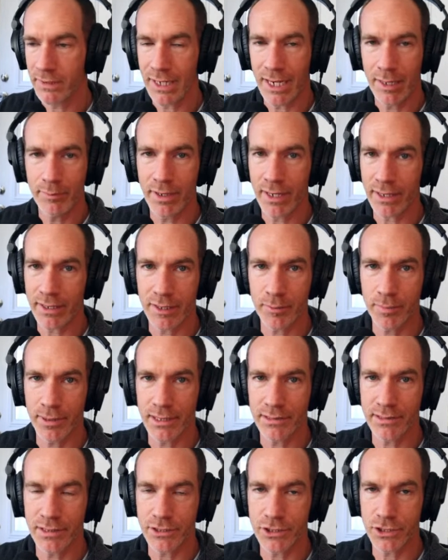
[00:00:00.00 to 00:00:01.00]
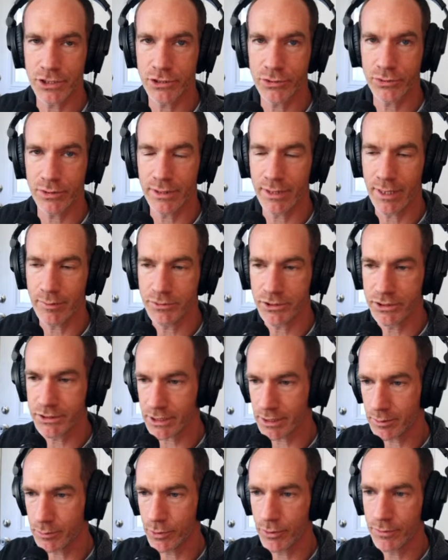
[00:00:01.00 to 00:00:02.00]
I'm not going to pay attention to it. I'm just
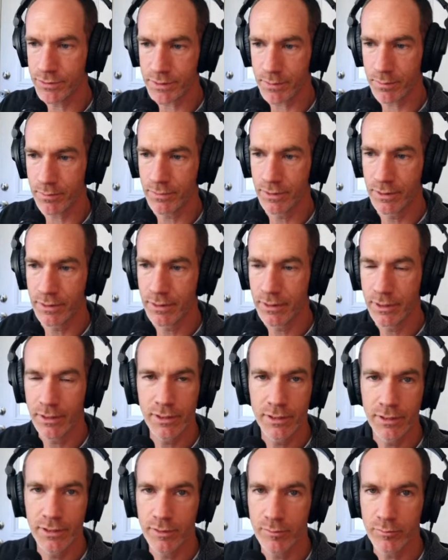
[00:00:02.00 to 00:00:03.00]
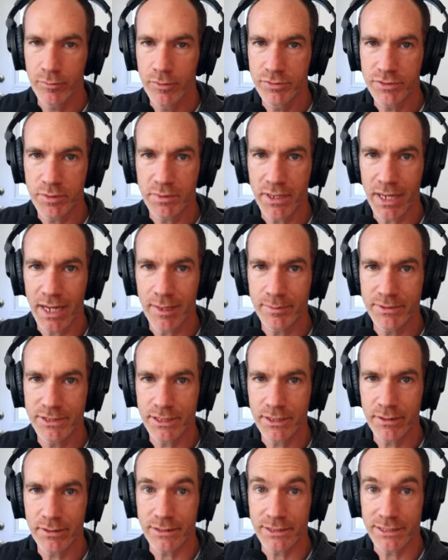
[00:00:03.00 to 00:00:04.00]
going to move some knobs
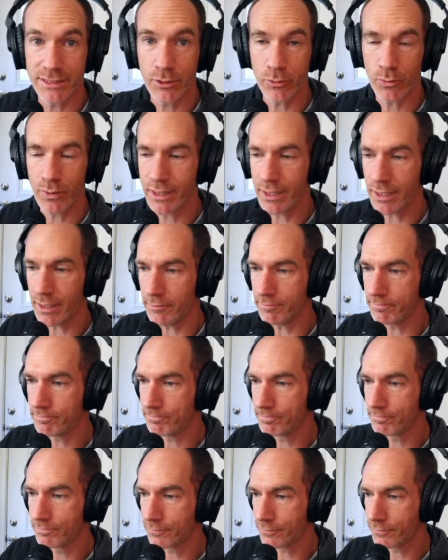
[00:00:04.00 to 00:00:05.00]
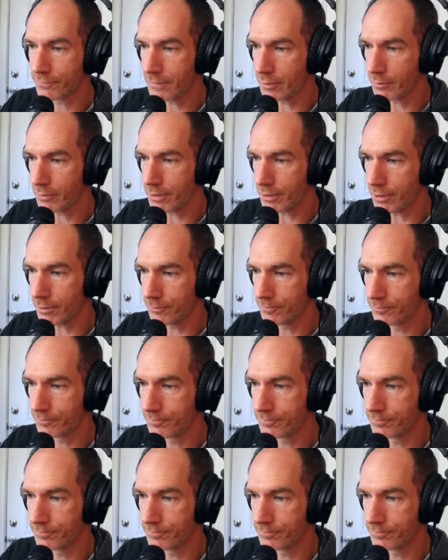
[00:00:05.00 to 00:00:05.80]
here and see what we get. Here we go.